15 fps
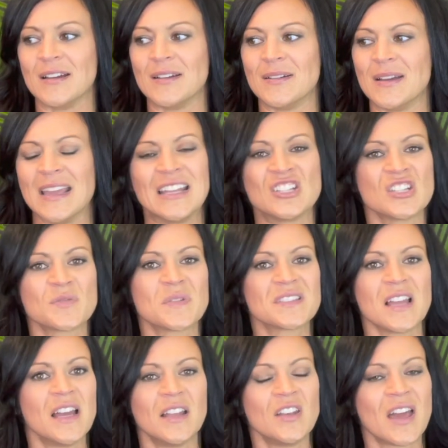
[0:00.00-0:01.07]
it just was
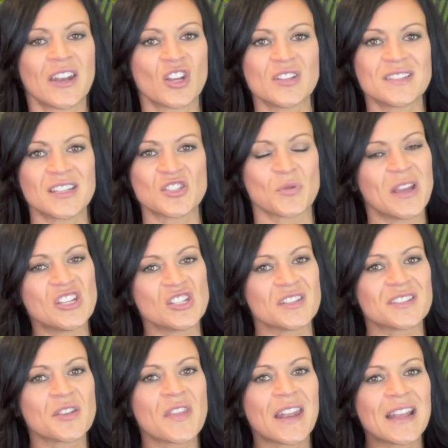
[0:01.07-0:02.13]
not a good situation.
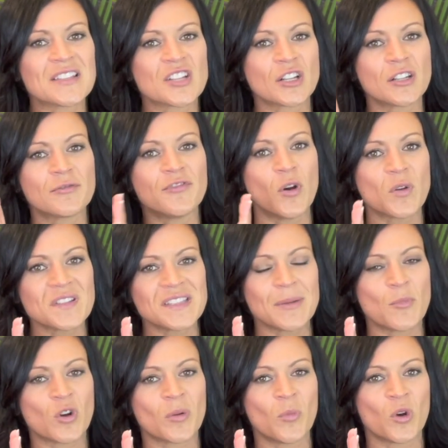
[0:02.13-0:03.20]
So then I started focusing
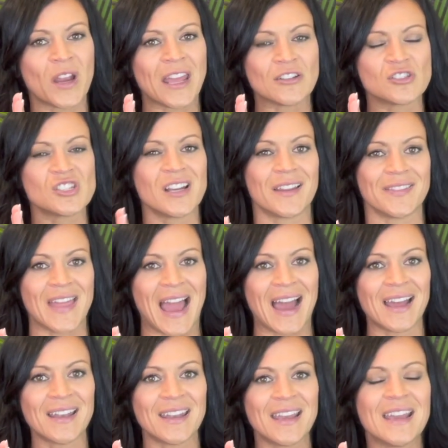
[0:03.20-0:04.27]
more and more energy on
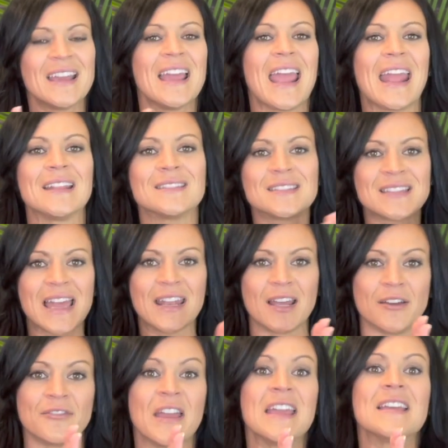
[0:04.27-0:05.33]
that instead
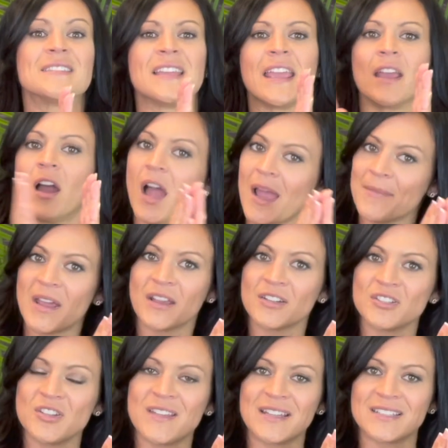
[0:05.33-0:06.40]
of saying, I'm not going
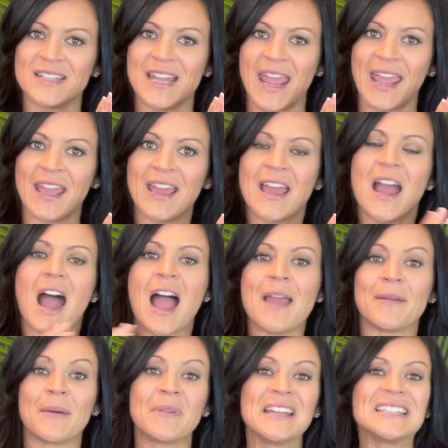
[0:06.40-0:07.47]
to do that today. I'm
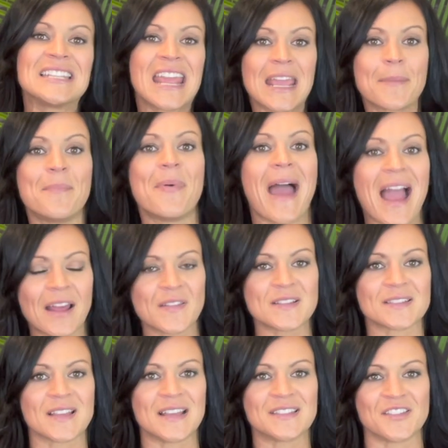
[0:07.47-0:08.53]
going to take back
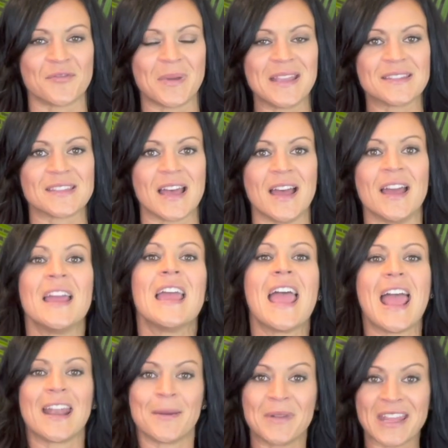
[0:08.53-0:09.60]
this slice of pizza
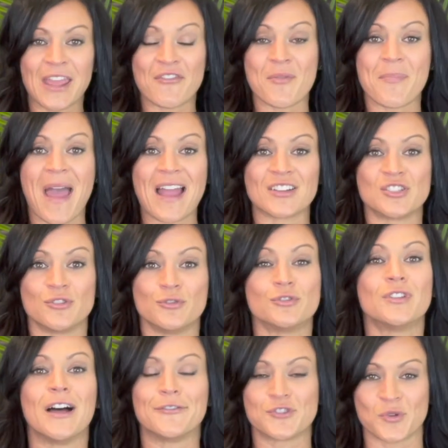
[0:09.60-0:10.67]
and I'm going to give it back to
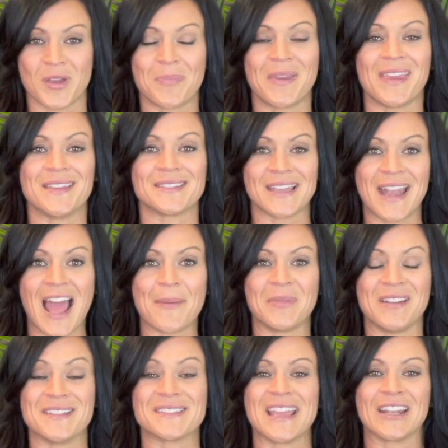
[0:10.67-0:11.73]
love, joy, peace, and
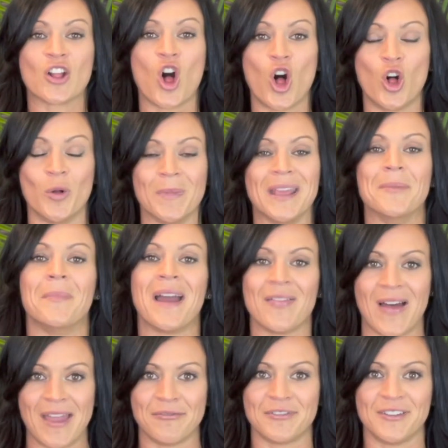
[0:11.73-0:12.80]
happiness and calm in my
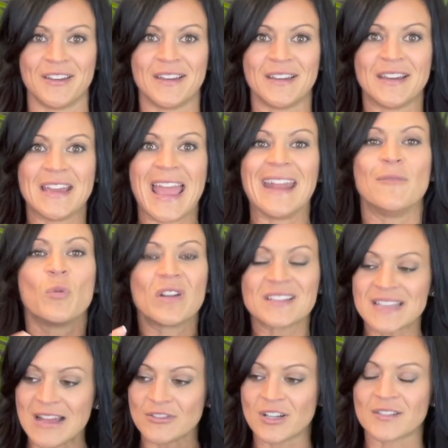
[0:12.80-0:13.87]
life. And what does
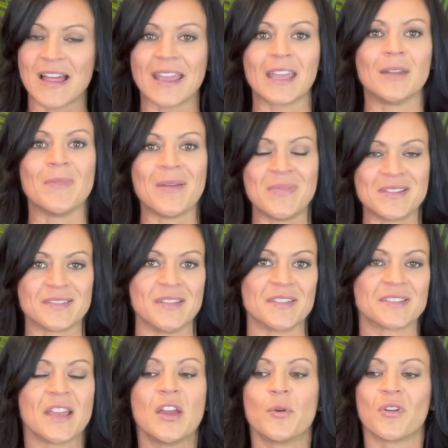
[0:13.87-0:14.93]
that look like in my
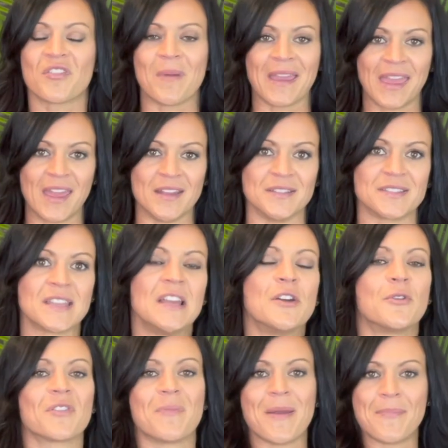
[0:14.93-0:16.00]
business, with my kids,
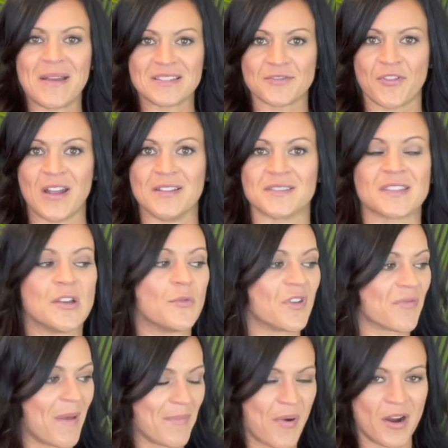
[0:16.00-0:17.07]
with my best friends,
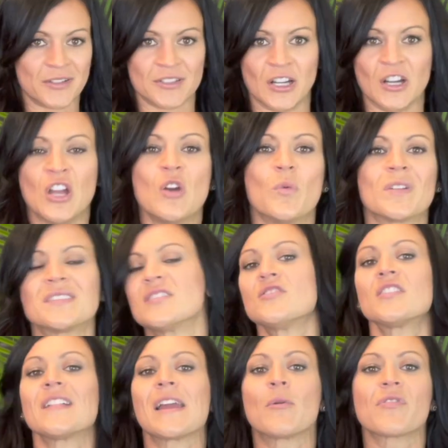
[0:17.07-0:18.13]
with my partner? What does it
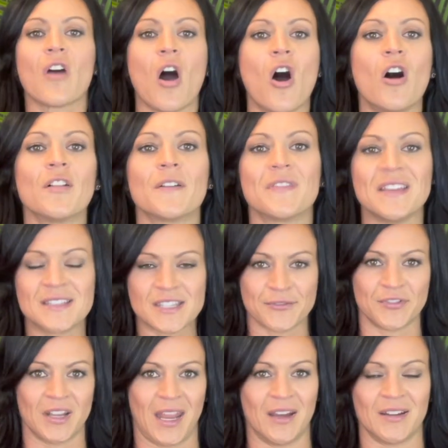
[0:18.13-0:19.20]
look like with all of these
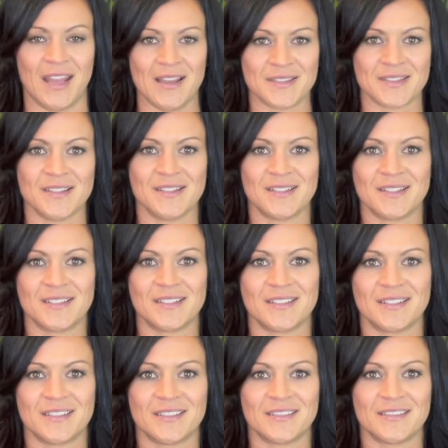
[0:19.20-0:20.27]
different areas?
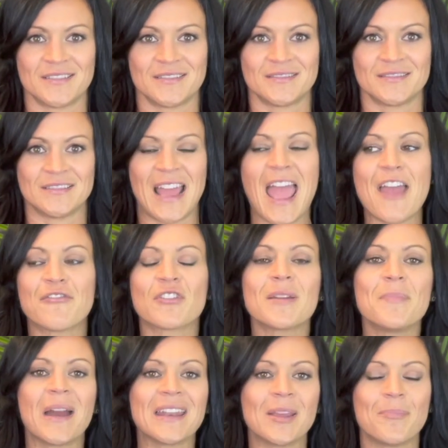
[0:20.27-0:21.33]

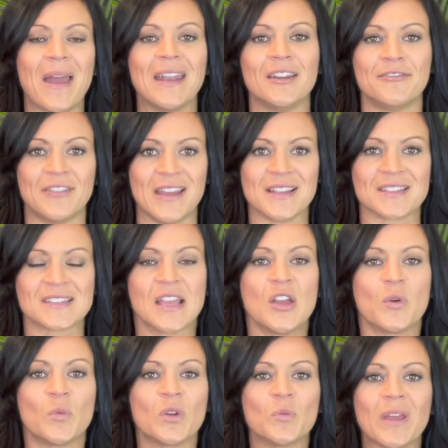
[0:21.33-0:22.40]
Everybody benefits
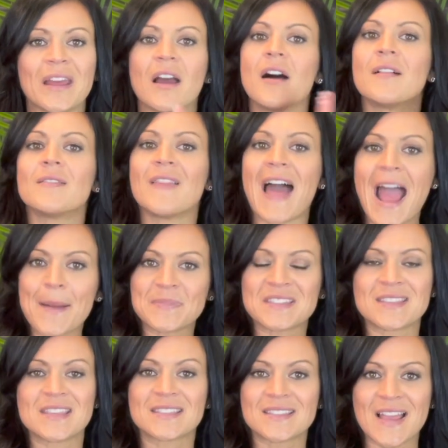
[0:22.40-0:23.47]
when we
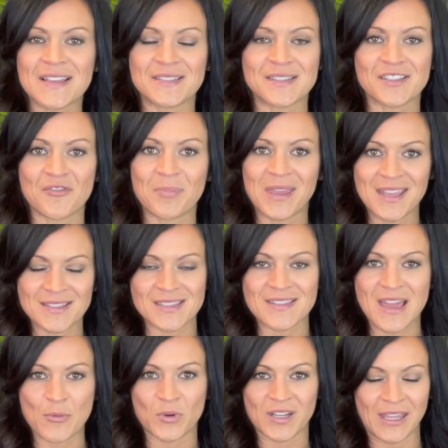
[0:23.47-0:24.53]
collapse the slices of pizza
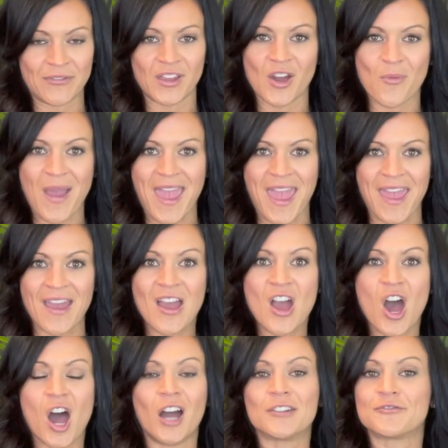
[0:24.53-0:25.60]
that we're giving away
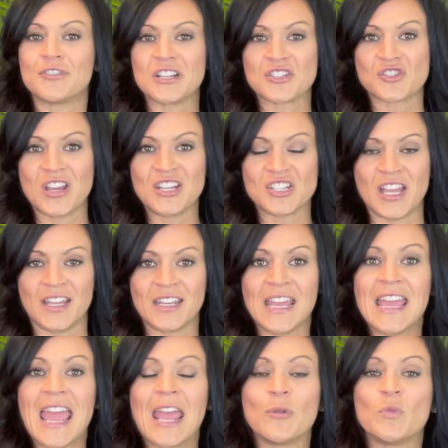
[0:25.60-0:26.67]
on frustration.
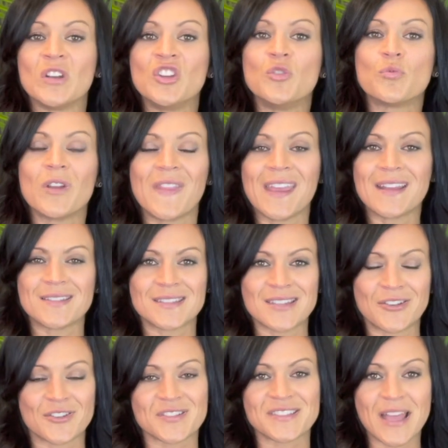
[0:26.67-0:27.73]
And when you really
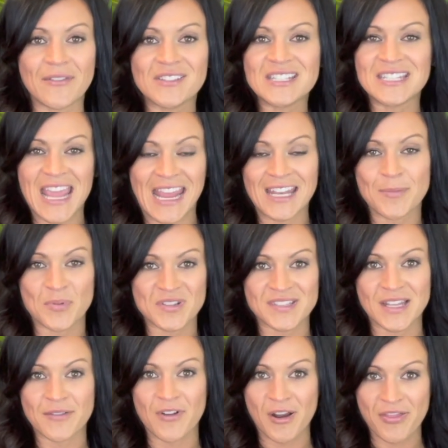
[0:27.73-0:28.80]
consider 70 to
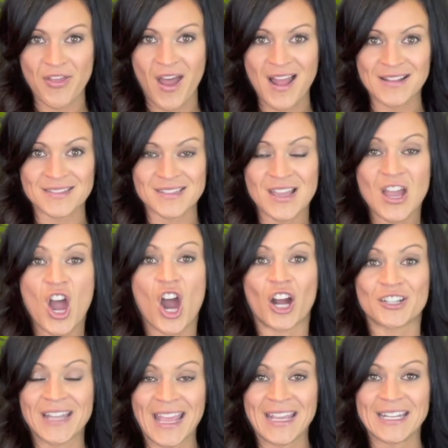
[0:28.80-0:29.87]
80% of our thoughts
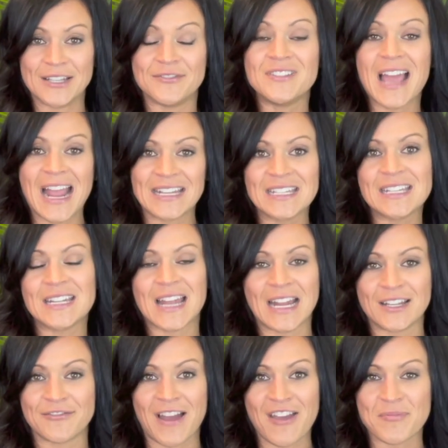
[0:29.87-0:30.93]
are negative, 90 to
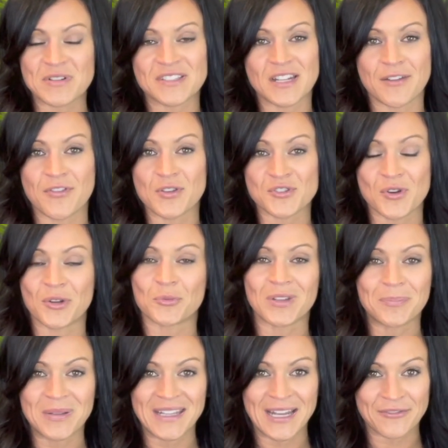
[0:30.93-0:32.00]
95% of those are on
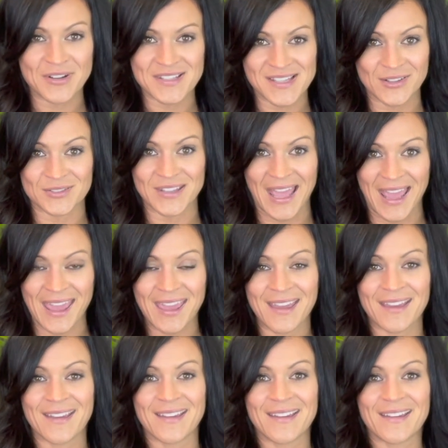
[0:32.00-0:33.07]
repeat every single day,
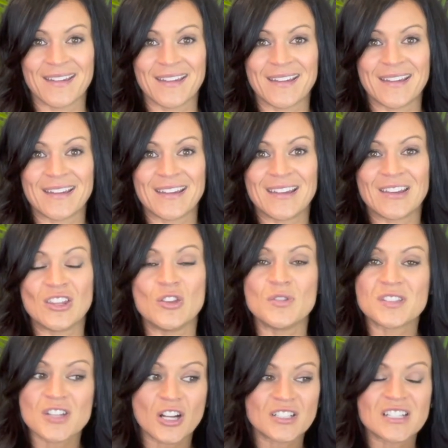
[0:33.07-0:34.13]
you
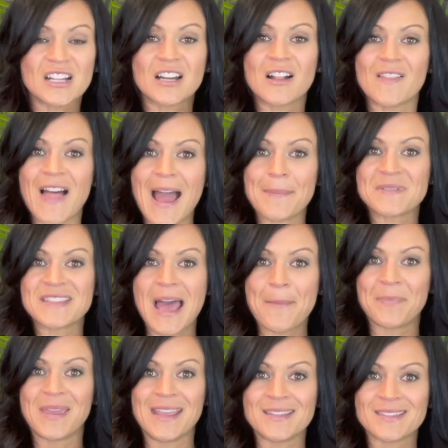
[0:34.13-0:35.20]
start to collapse
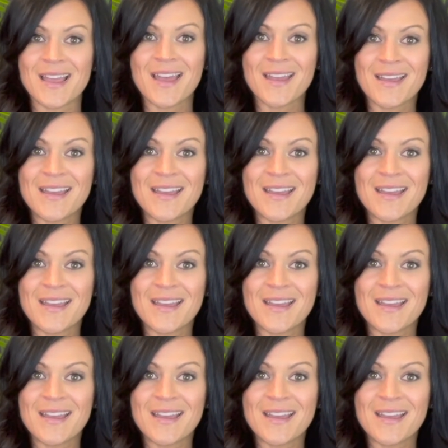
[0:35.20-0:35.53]
that pizza